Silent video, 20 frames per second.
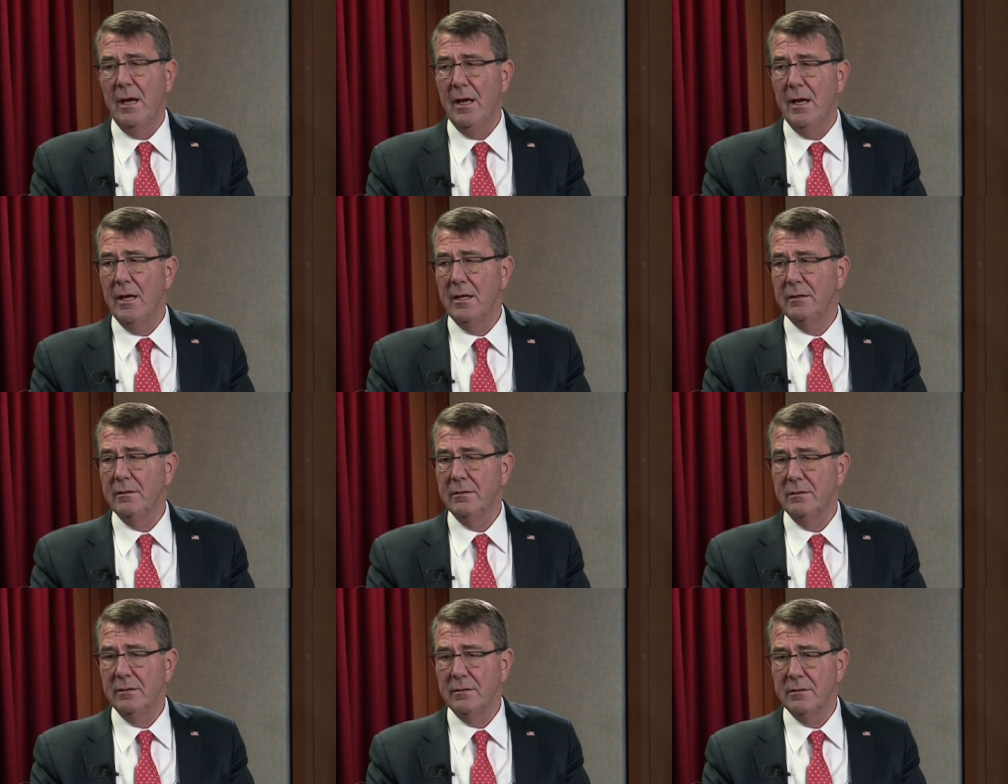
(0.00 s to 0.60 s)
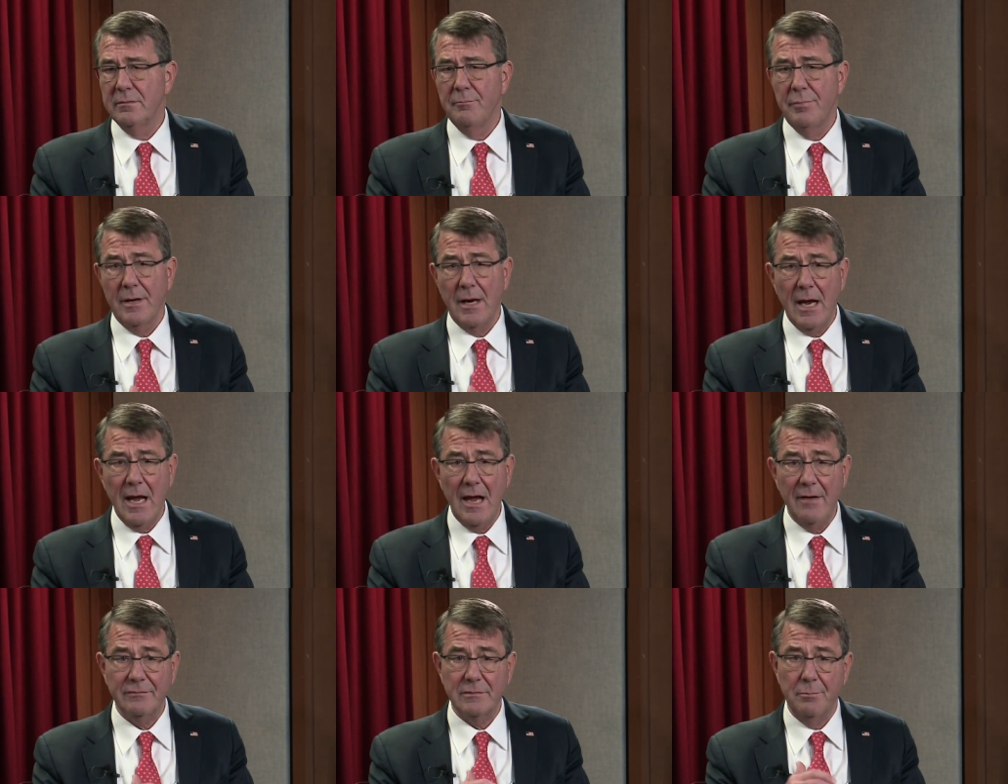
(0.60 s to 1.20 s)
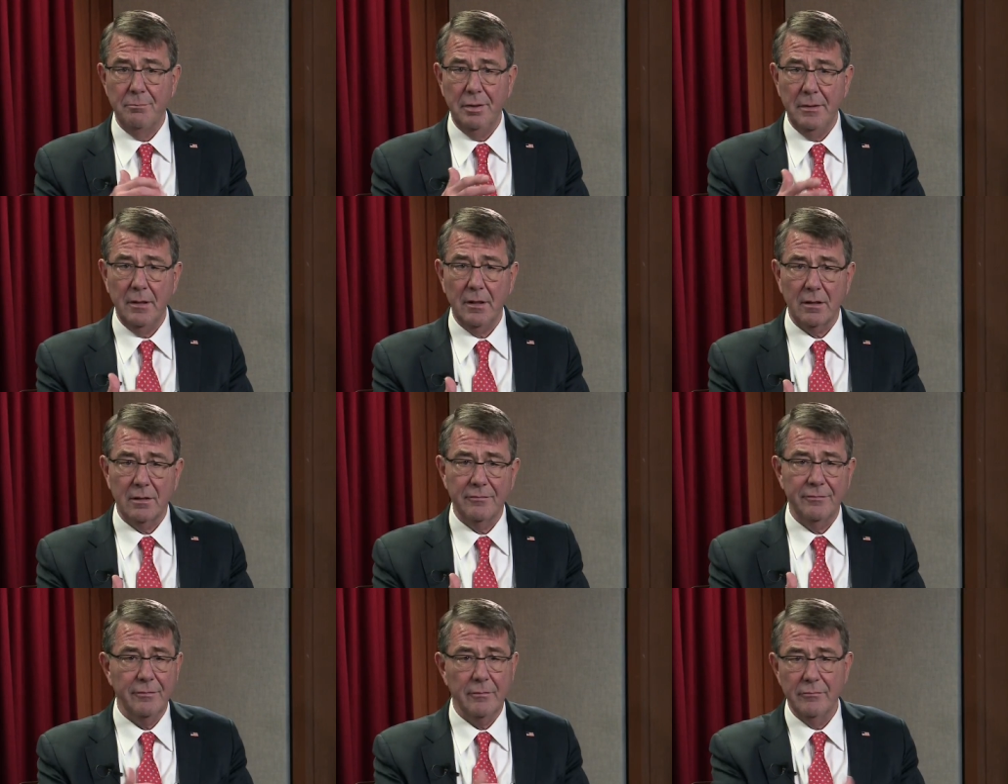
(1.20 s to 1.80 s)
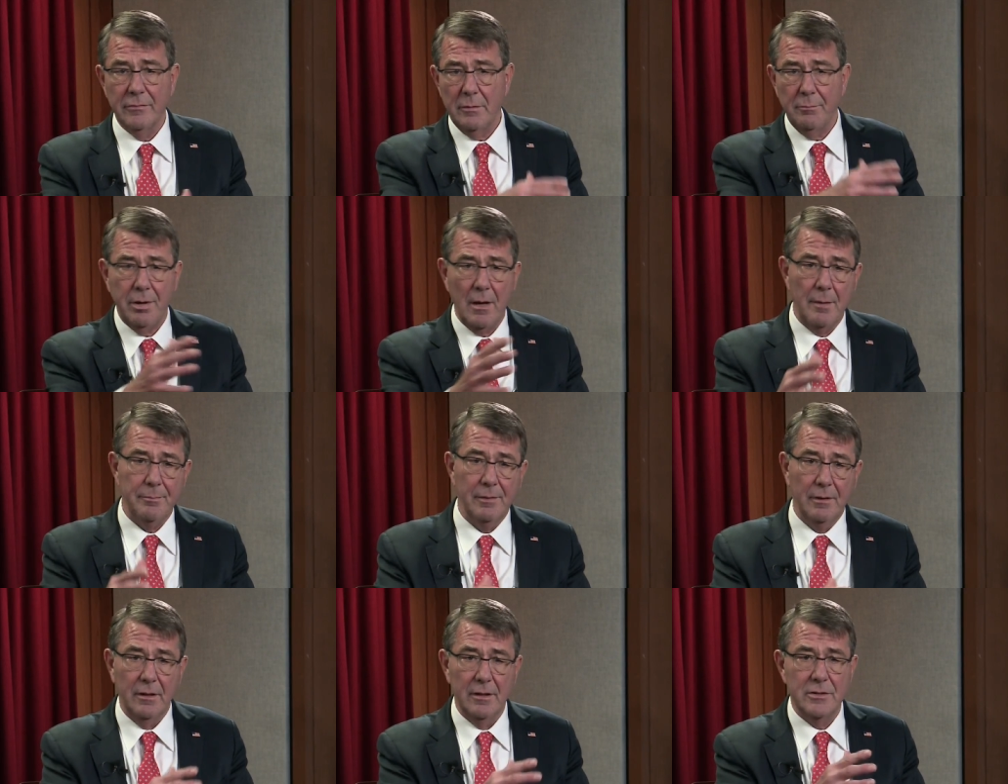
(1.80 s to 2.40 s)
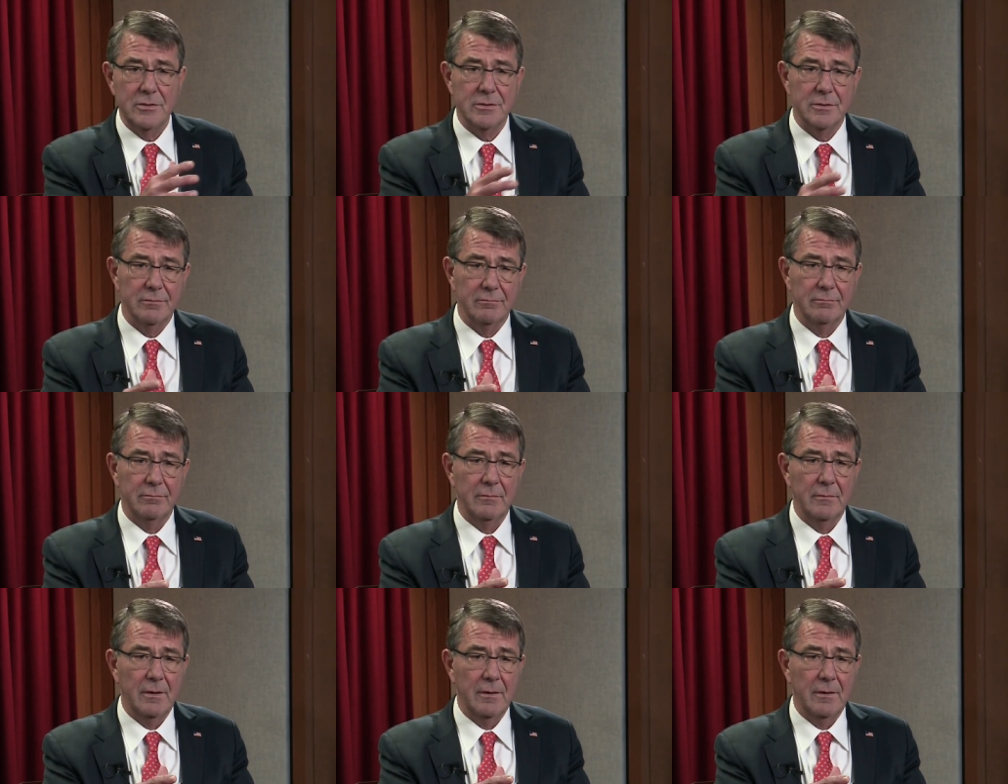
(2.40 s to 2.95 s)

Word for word: And, but I have to pick from the population.